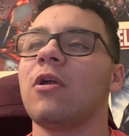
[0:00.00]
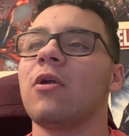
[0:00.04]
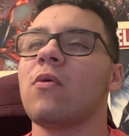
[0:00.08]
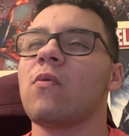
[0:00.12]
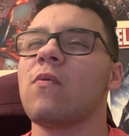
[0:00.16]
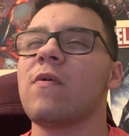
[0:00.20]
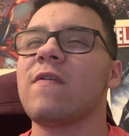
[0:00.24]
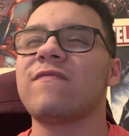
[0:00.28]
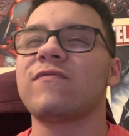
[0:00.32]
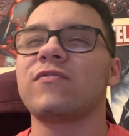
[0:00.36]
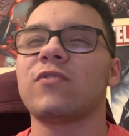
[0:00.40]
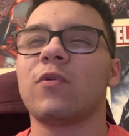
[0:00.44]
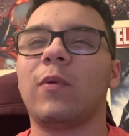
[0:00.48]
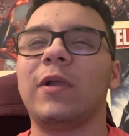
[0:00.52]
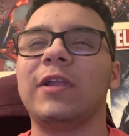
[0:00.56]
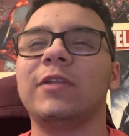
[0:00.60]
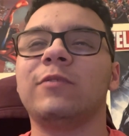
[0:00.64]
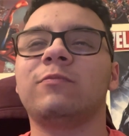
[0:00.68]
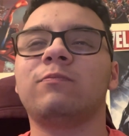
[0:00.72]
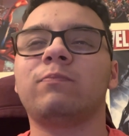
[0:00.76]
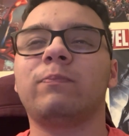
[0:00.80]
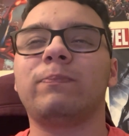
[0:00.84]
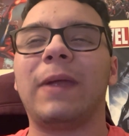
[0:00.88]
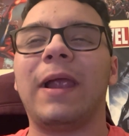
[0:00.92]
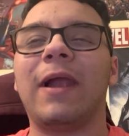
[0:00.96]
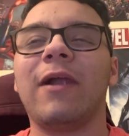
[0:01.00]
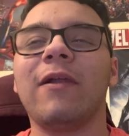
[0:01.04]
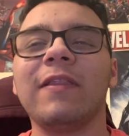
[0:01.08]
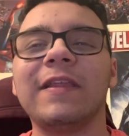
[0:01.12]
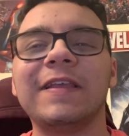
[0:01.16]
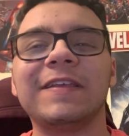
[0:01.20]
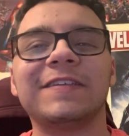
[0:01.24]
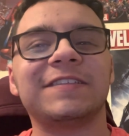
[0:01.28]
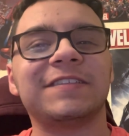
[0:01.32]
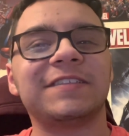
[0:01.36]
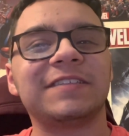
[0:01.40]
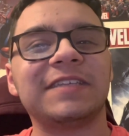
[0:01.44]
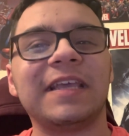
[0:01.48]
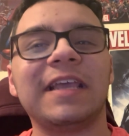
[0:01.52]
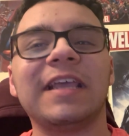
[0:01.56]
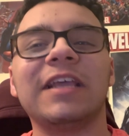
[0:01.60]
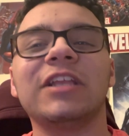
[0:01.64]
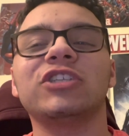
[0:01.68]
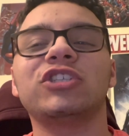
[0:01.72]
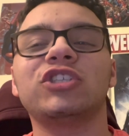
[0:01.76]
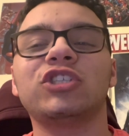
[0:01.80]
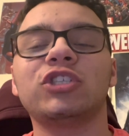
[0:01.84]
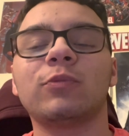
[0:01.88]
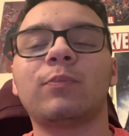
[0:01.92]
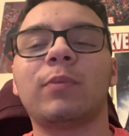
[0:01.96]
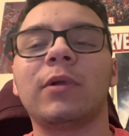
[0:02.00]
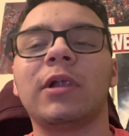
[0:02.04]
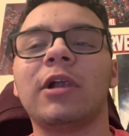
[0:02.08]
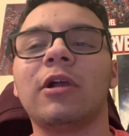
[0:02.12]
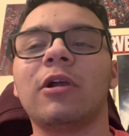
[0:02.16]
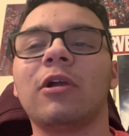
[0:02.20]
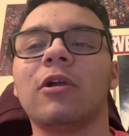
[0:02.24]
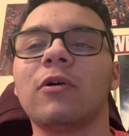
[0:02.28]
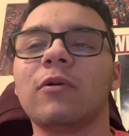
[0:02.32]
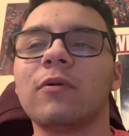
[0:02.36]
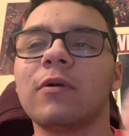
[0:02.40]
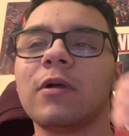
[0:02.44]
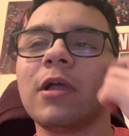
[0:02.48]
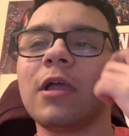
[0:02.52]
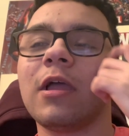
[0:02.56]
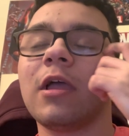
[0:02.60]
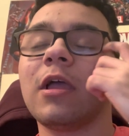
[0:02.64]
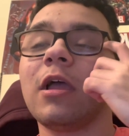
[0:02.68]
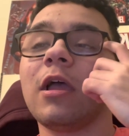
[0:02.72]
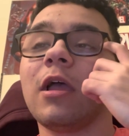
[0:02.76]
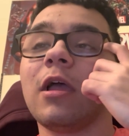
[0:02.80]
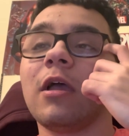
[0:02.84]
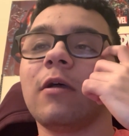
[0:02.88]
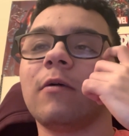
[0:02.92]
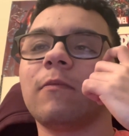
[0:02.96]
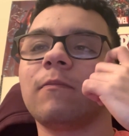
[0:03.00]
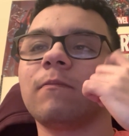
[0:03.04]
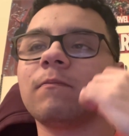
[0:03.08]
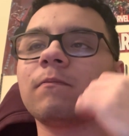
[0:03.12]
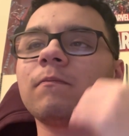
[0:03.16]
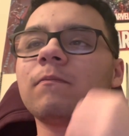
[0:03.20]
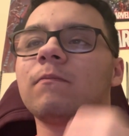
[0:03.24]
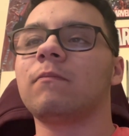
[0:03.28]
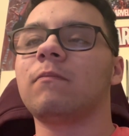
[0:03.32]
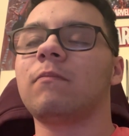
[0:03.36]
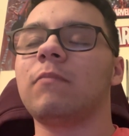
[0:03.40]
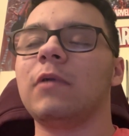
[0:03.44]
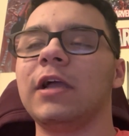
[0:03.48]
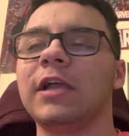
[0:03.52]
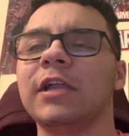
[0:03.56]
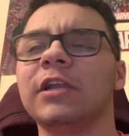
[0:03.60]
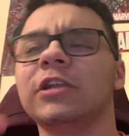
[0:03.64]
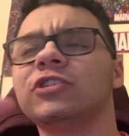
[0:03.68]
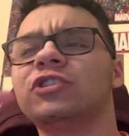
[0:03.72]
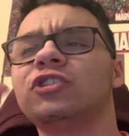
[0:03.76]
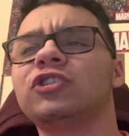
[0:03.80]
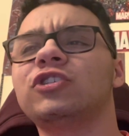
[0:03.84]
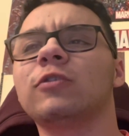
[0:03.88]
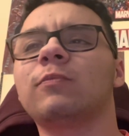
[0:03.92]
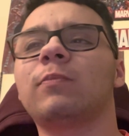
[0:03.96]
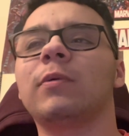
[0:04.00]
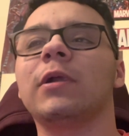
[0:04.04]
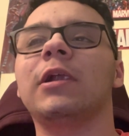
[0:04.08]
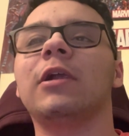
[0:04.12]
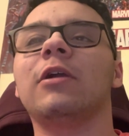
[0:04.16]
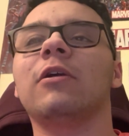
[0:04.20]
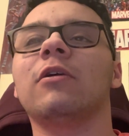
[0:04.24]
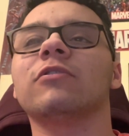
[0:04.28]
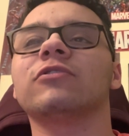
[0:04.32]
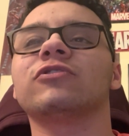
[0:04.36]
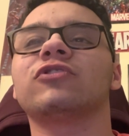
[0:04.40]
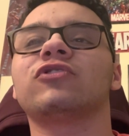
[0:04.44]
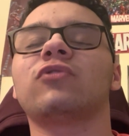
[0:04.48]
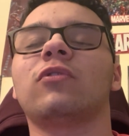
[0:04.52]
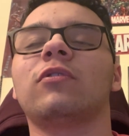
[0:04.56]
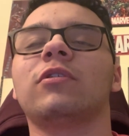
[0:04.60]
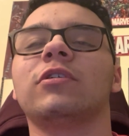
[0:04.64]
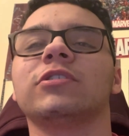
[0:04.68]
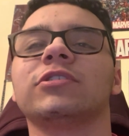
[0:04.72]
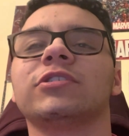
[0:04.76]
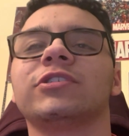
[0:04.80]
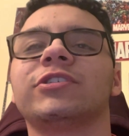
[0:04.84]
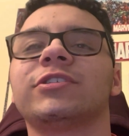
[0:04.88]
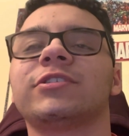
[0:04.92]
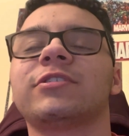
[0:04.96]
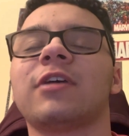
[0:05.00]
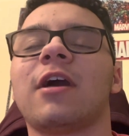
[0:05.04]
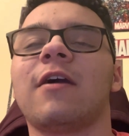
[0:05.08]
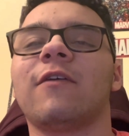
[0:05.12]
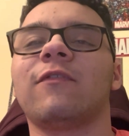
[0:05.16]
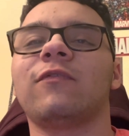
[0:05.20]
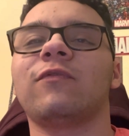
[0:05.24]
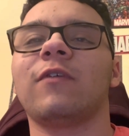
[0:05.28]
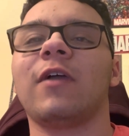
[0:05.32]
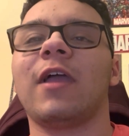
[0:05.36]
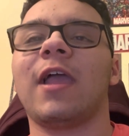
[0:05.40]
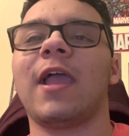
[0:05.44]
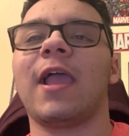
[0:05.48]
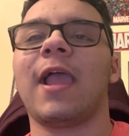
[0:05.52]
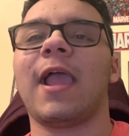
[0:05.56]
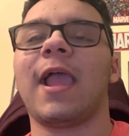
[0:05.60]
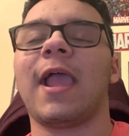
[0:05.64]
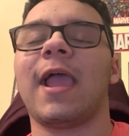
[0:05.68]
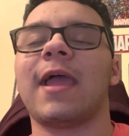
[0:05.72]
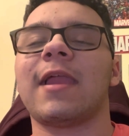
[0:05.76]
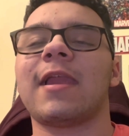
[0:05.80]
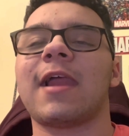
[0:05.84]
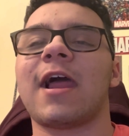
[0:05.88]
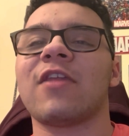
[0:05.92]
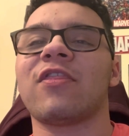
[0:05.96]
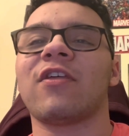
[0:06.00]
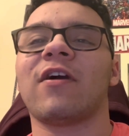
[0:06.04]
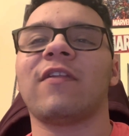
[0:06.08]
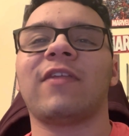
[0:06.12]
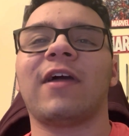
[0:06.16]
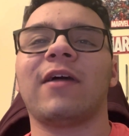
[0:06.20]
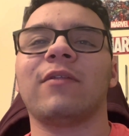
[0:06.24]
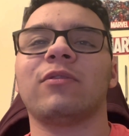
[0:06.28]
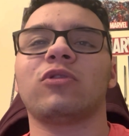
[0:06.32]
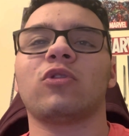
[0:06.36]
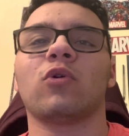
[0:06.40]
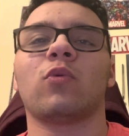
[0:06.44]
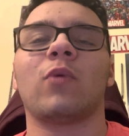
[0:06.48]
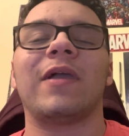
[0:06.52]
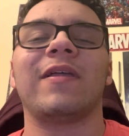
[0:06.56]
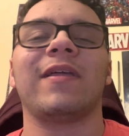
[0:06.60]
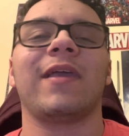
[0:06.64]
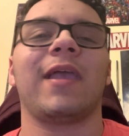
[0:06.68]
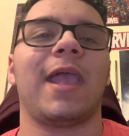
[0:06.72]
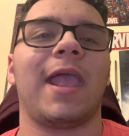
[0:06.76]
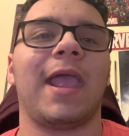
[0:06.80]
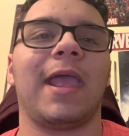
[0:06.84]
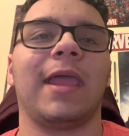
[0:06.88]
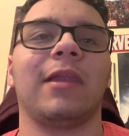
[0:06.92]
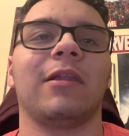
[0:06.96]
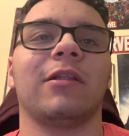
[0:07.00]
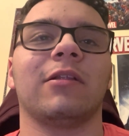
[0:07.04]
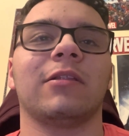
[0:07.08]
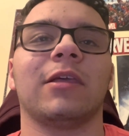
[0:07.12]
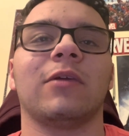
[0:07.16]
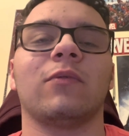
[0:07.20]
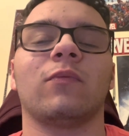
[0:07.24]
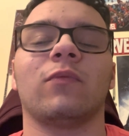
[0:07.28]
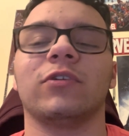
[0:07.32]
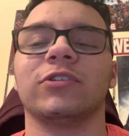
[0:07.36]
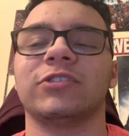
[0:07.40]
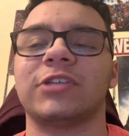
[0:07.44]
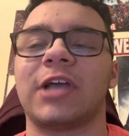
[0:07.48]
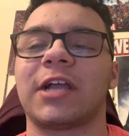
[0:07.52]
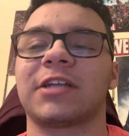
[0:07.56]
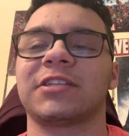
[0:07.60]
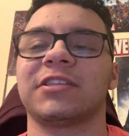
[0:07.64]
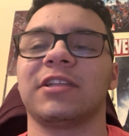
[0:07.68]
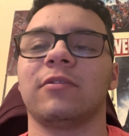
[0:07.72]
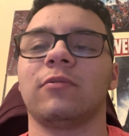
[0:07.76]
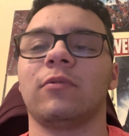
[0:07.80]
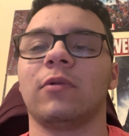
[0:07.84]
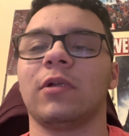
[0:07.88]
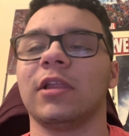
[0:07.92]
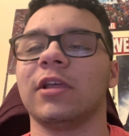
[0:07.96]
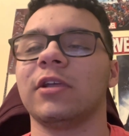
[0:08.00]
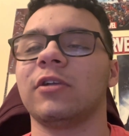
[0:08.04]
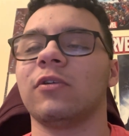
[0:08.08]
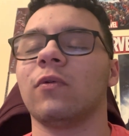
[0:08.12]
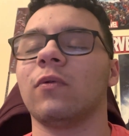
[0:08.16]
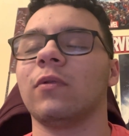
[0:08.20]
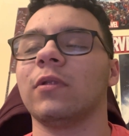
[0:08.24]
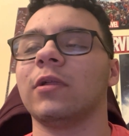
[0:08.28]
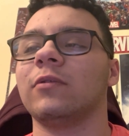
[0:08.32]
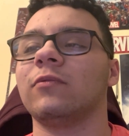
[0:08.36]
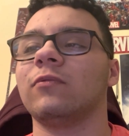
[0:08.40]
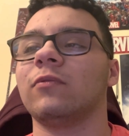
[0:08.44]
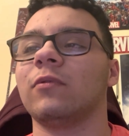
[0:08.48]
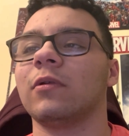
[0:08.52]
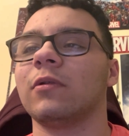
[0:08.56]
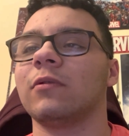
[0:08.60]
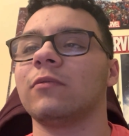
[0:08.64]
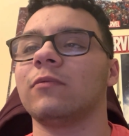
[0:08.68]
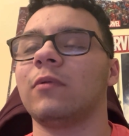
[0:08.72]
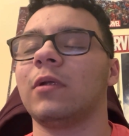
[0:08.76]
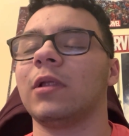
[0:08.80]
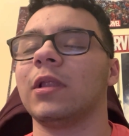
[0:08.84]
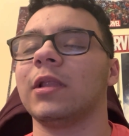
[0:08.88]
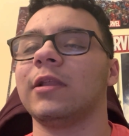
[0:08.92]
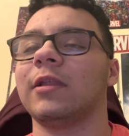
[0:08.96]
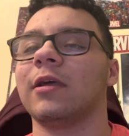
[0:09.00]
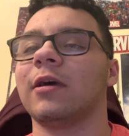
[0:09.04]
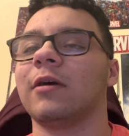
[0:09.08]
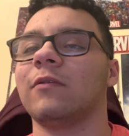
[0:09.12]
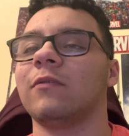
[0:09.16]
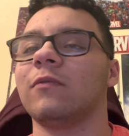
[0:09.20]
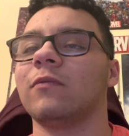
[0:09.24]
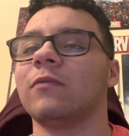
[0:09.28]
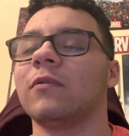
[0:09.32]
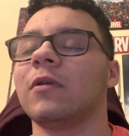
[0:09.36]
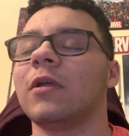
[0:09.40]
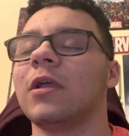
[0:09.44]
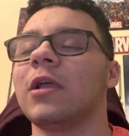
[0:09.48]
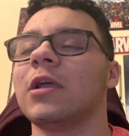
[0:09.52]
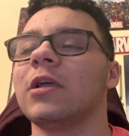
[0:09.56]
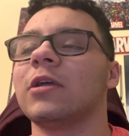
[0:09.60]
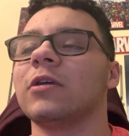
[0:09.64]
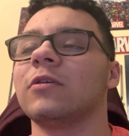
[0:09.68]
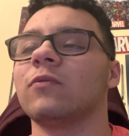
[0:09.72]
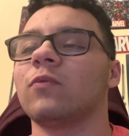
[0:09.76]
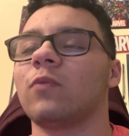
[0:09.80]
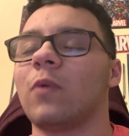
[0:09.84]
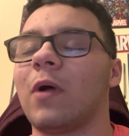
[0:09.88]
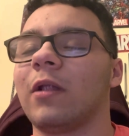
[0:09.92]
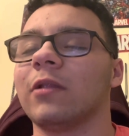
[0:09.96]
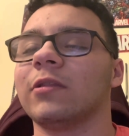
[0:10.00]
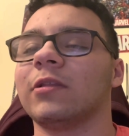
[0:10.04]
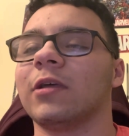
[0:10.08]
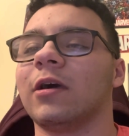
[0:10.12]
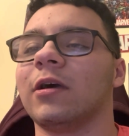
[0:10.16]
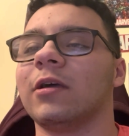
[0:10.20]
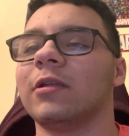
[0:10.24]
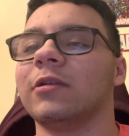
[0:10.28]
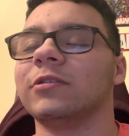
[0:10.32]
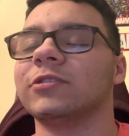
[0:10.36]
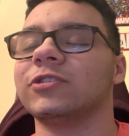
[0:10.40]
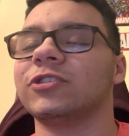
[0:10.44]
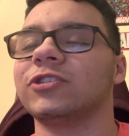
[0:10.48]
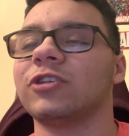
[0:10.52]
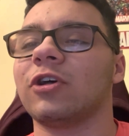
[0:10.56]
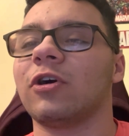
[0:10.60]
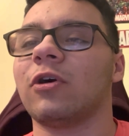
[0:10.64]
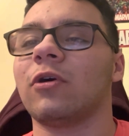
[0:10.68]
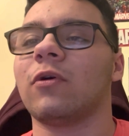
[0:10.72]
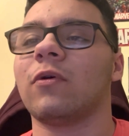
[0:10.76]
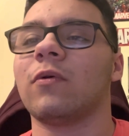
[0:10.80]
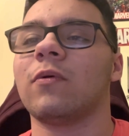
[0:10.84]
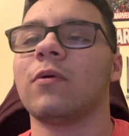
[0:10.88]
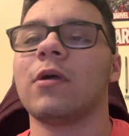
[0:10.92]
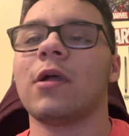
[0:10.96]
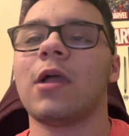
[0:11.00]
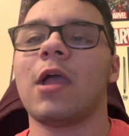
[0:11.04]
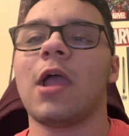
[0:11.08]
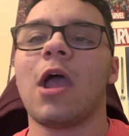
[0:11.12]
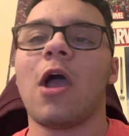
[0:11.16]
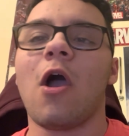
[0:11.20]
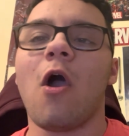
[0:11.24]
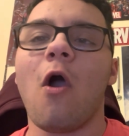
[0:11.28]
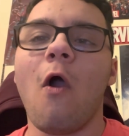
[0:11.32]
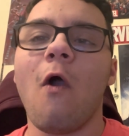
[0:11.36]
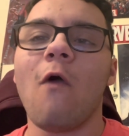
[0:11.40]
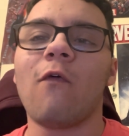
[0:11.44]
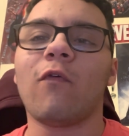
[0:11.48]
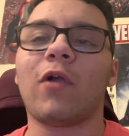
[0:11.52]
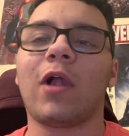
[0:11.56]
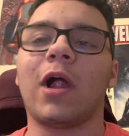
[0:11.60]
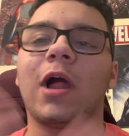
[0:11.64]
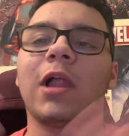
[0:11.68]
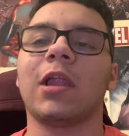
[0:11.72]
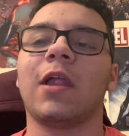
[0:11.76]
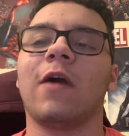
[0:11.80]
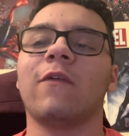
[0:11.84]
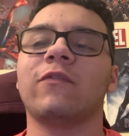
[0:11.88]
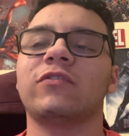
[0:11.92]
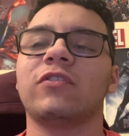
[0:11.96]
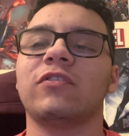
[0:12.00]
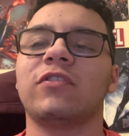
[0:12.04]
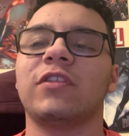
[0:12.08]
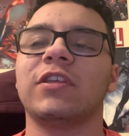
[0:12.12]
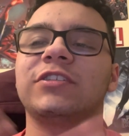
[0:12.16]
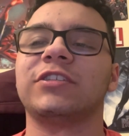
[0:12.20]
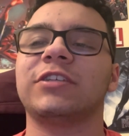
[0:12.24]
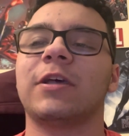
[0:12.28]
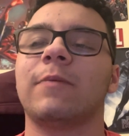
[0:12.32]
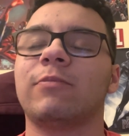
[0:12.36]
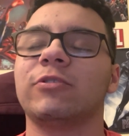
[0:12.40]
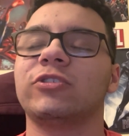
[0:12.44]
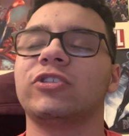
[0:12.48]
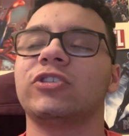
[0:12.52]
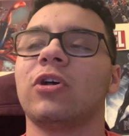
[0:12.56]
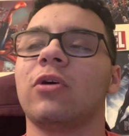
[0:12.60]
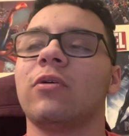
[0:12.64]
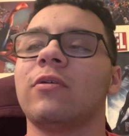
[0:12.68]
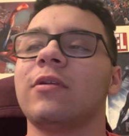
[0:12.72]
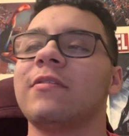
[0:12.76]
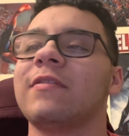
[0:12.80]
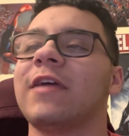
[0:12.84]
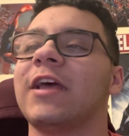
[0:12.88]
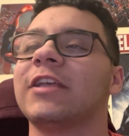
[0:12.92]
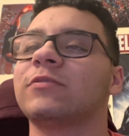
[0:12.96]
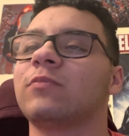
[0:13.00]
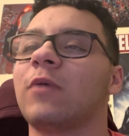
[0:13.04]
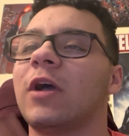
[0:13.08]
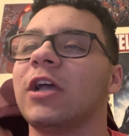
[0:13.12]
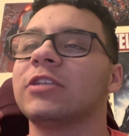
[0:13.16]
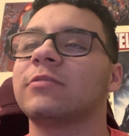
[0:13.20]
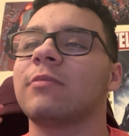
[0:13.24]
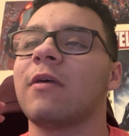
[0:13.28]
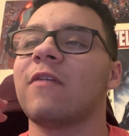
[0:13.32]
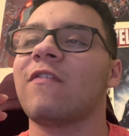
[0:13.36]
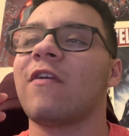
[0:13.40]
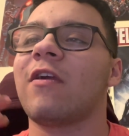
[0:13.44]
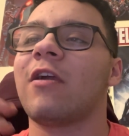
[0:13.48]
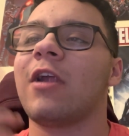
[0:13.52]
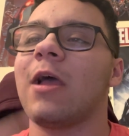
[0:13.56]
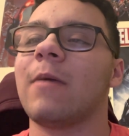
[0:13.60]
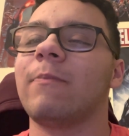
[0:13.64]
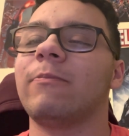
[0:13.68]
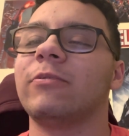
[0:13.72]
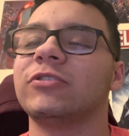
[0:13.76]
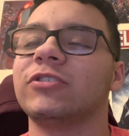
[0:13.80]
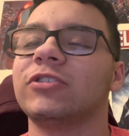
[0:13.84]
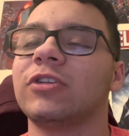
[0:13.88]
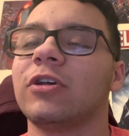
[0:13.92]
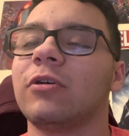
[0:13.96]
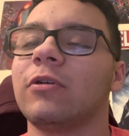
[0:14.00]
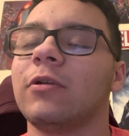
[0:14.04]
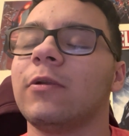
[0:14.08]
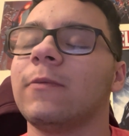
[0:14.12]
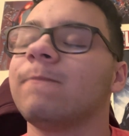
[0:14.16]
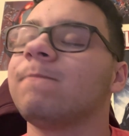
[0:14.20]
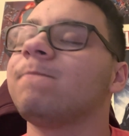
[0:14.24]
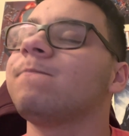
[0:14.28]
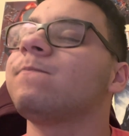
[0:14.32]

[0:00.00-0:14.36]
we've, we barely see in superhero in superhero sort of stuff. And I thought that the way they handled it was actually really cool and re really done, well done. So overall, I loved this episode, and that's why it's my favorite episode.